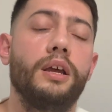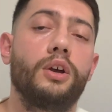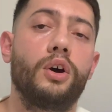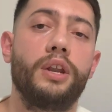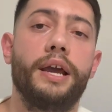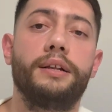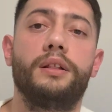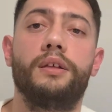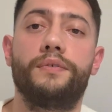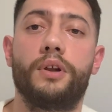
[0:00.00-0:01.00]
connect
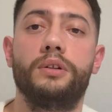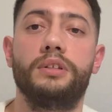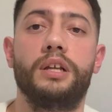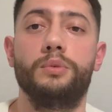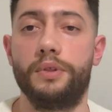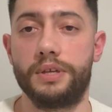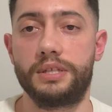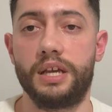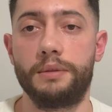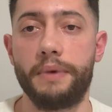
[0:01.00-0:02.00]
the front end with the
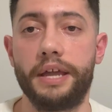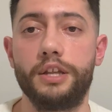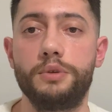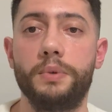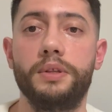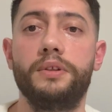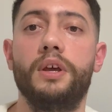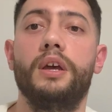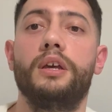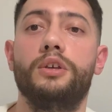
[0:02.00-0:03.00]
state management,
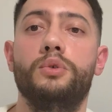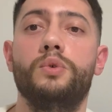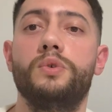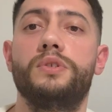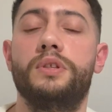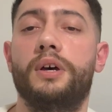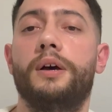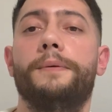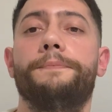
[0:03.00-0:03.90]
use the